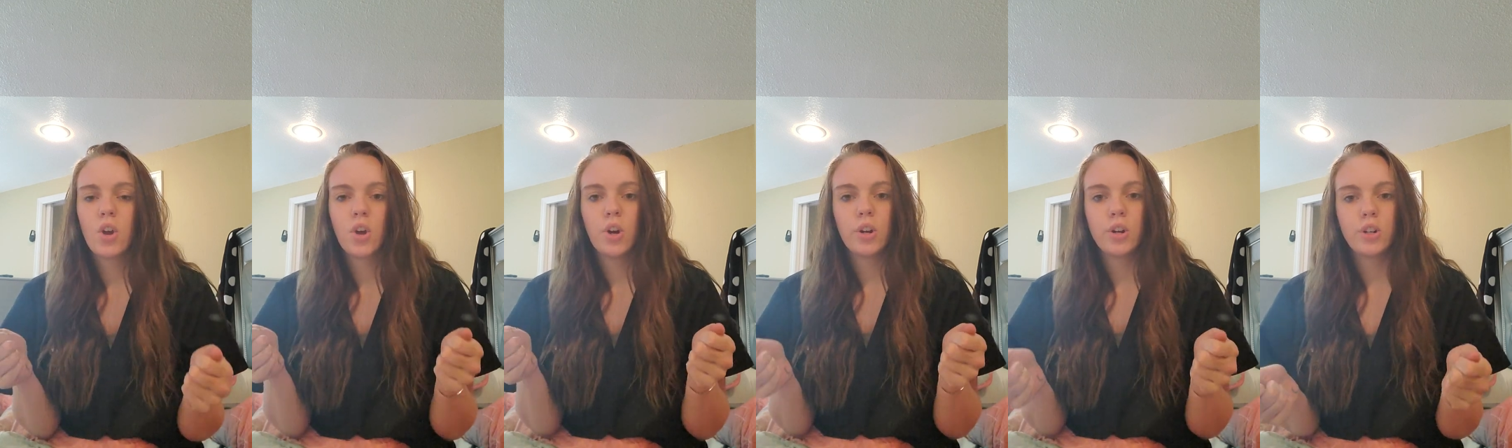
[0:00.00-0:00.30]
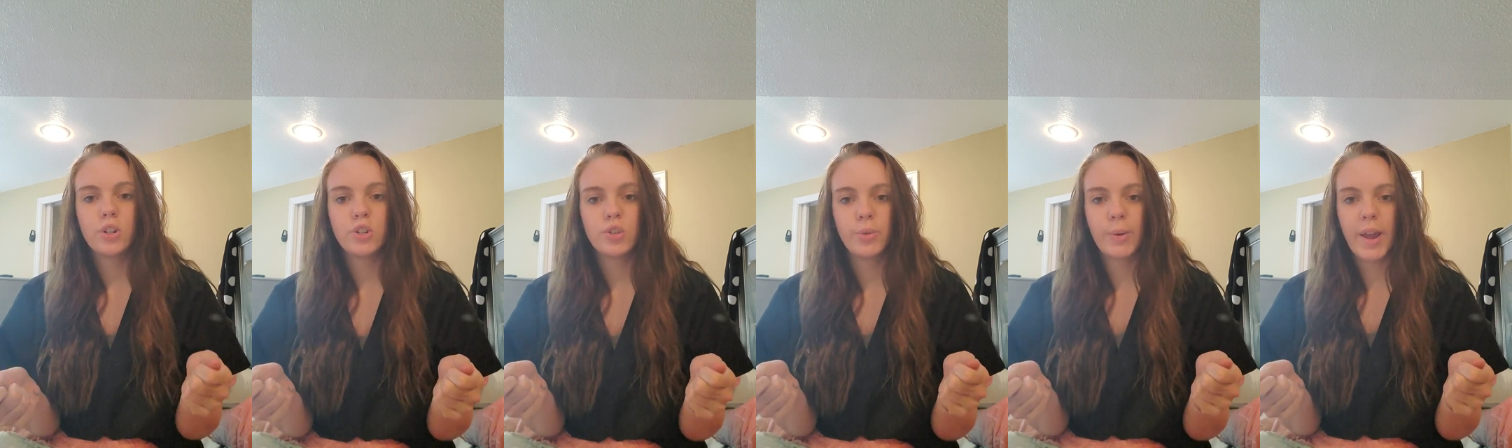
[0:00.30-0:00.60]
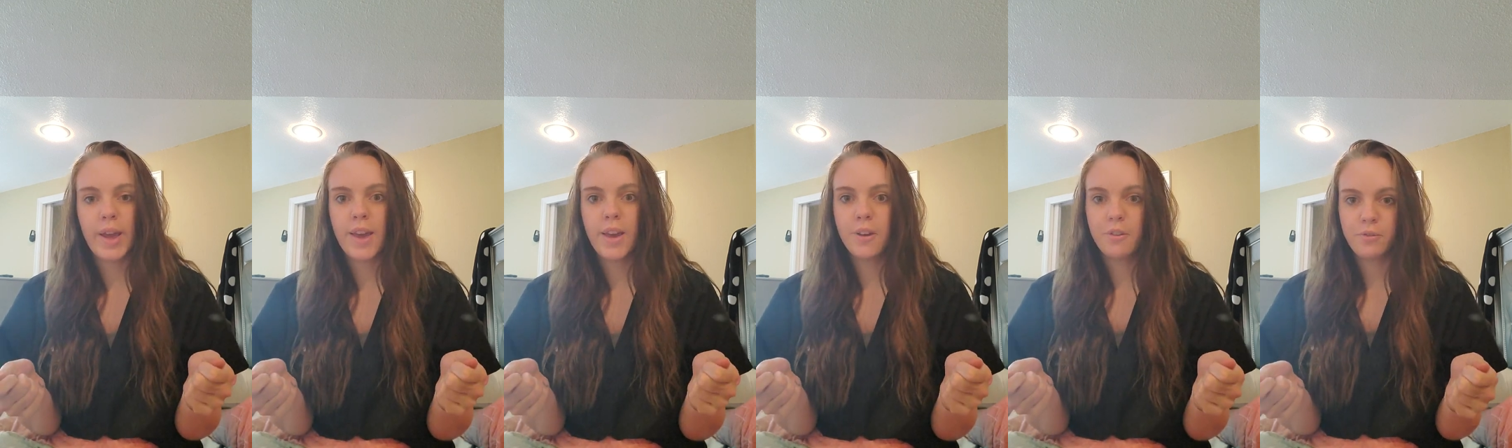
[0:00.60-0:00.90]
her
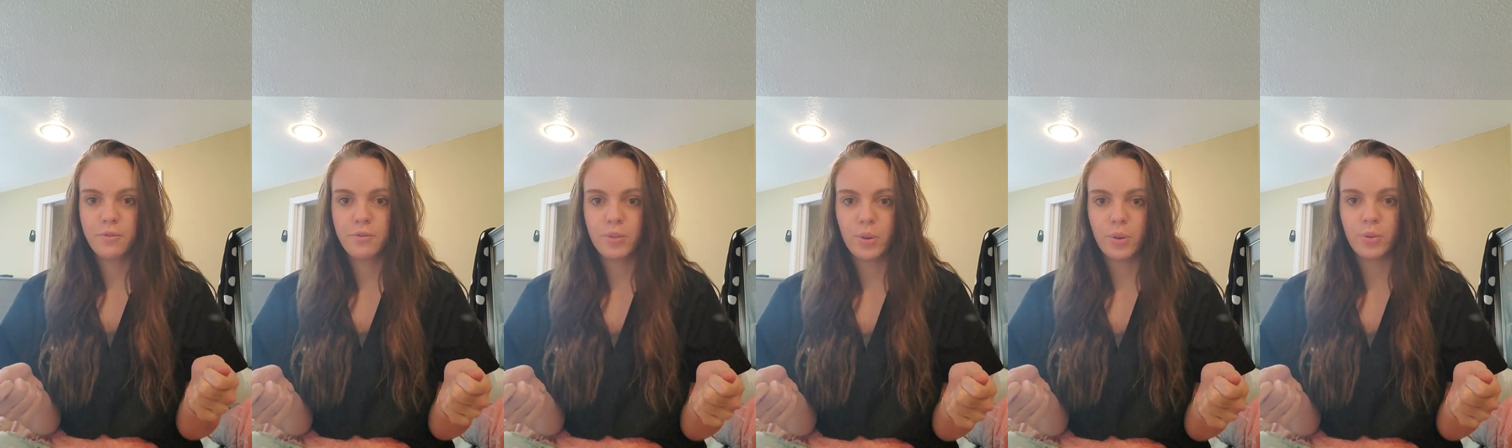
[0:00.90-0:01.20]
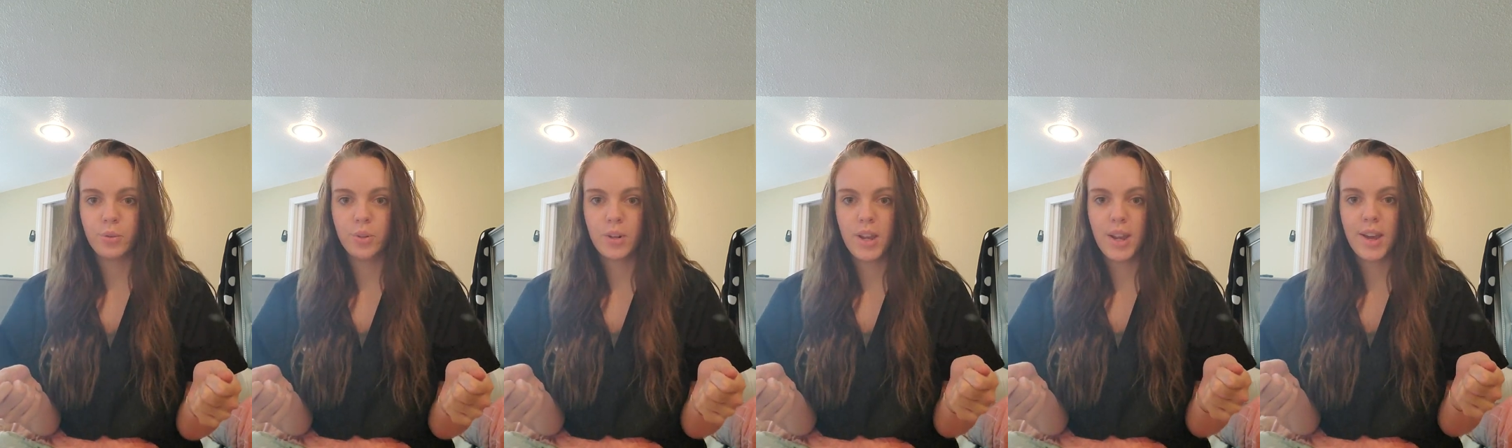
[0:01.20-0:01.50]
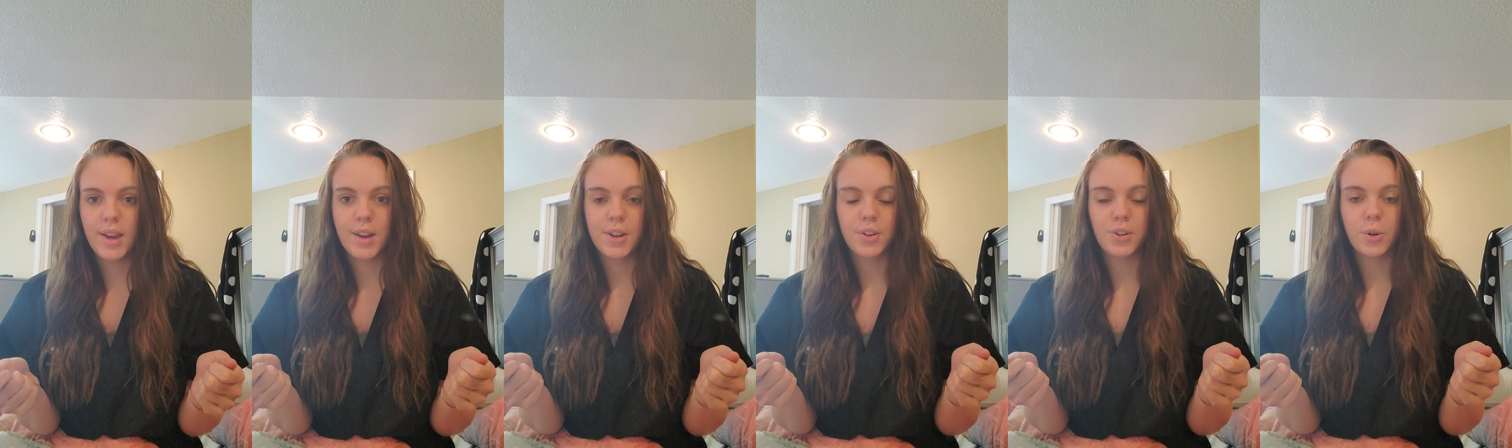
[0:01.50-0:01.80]
tray of food
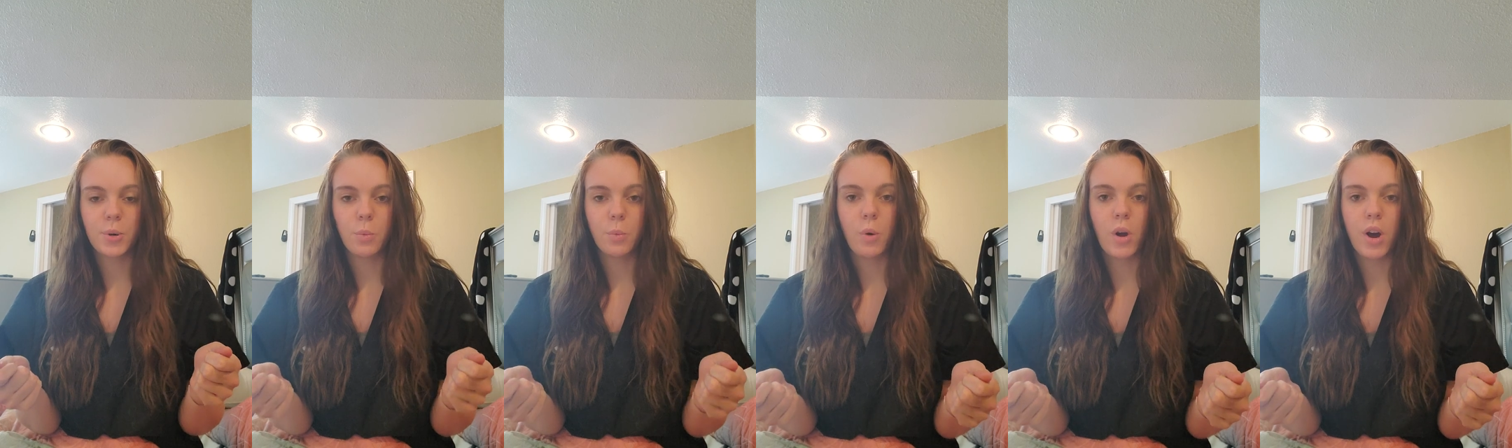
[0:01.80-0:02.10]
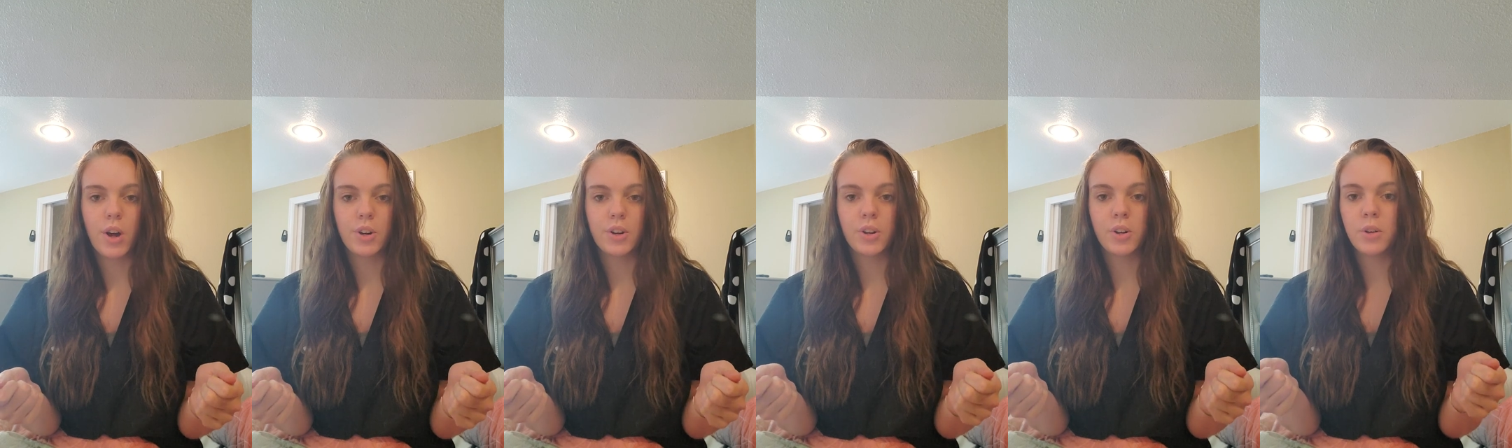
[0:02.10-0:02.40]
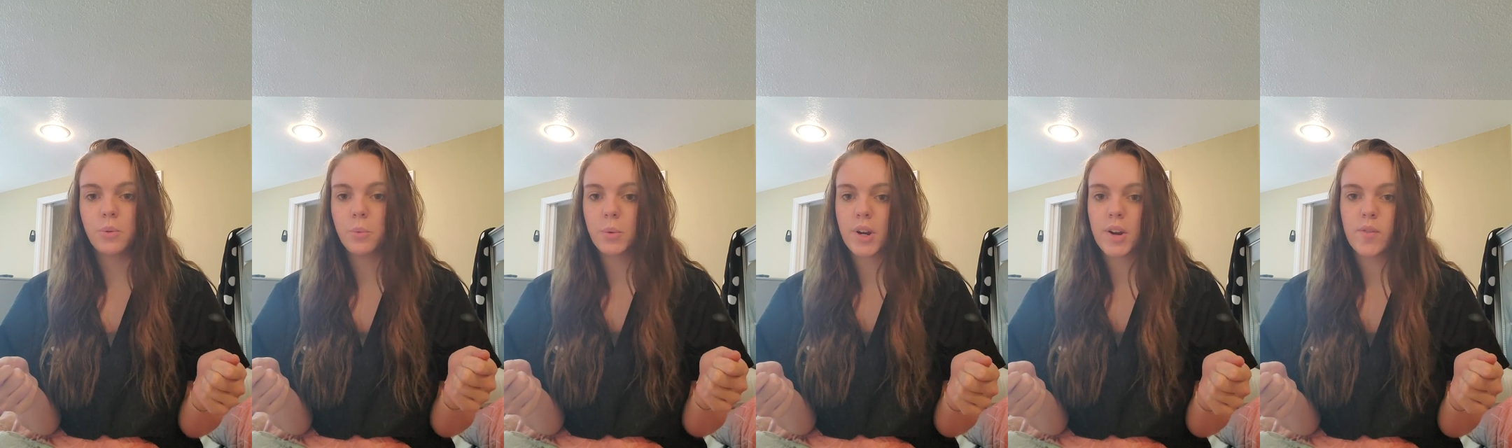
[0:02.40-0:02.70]
and her water
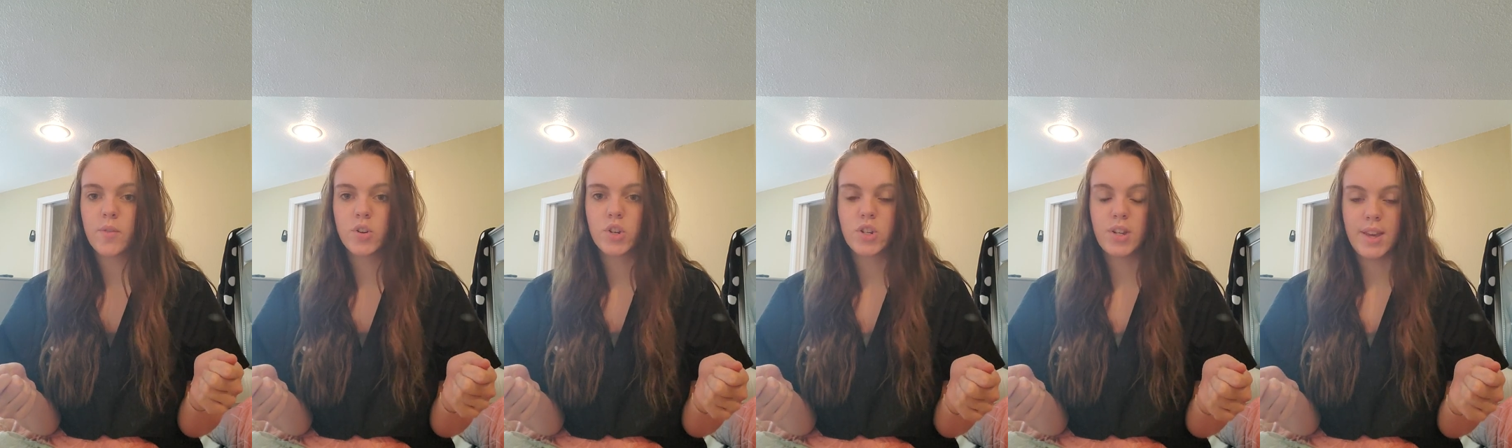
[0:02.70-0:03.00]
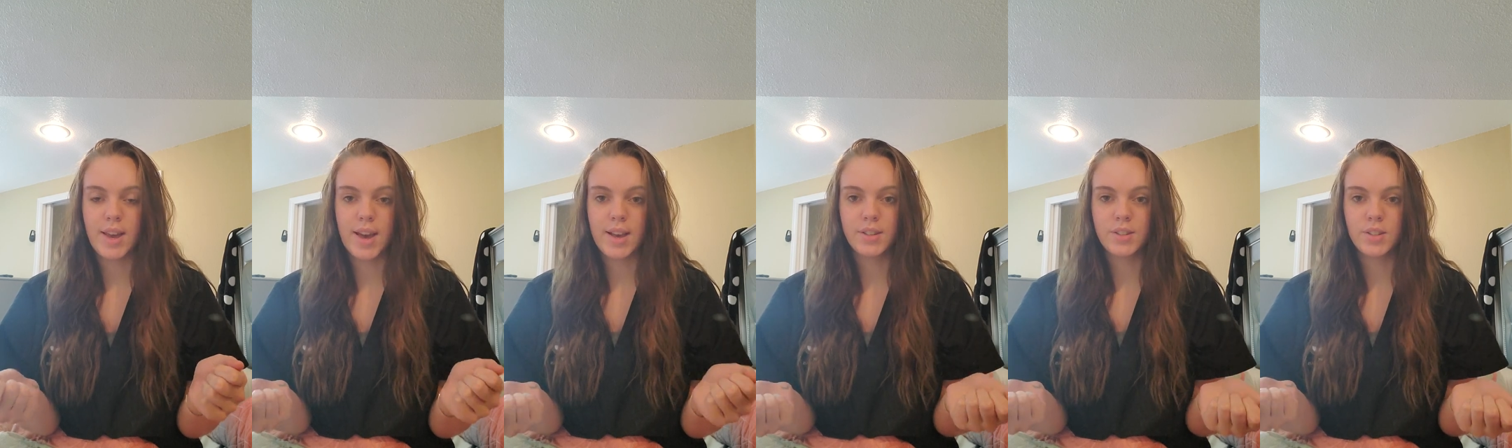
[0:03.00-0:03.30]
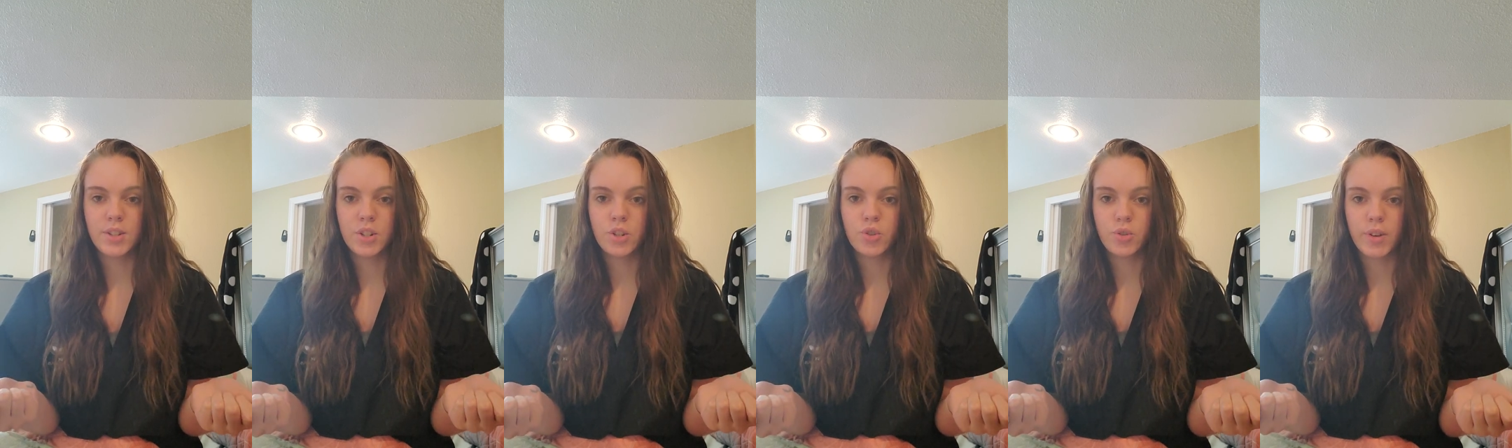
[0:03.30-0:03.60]
or whatever she has
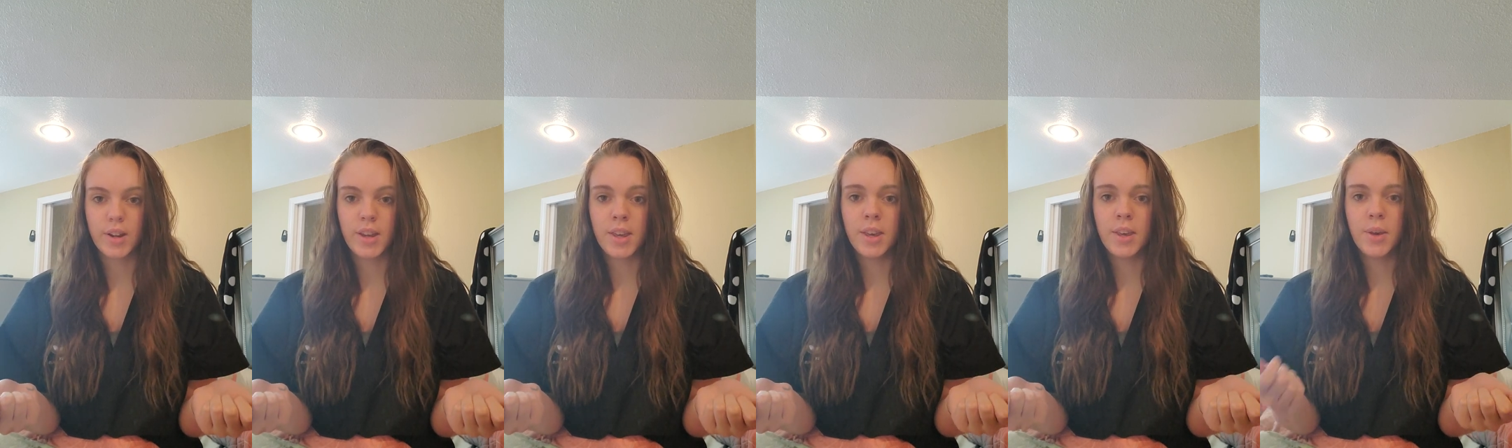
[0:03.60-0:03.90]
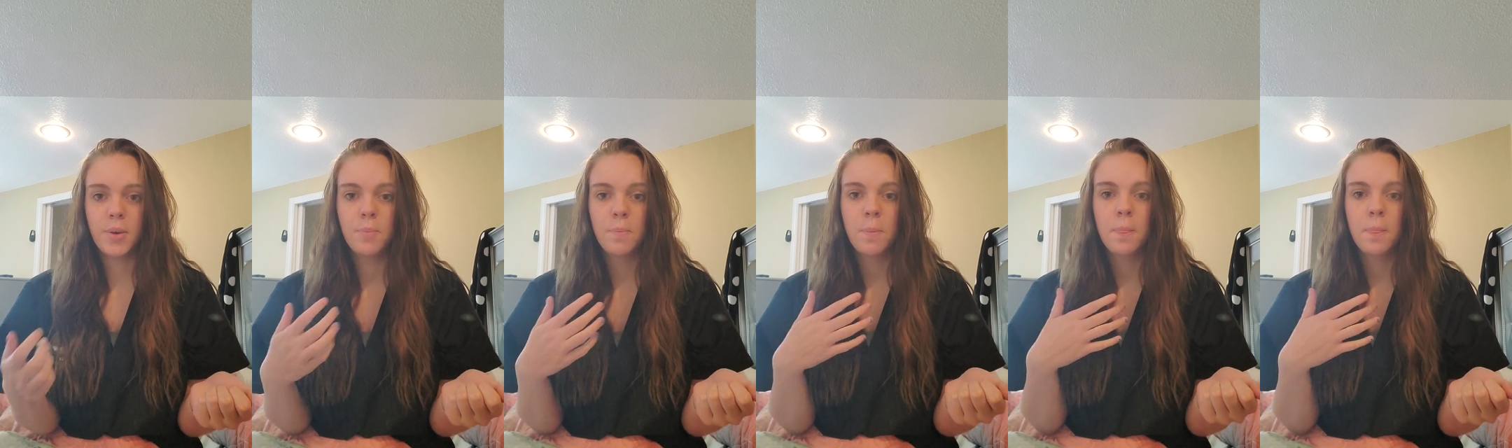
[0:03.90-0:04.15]
to drink.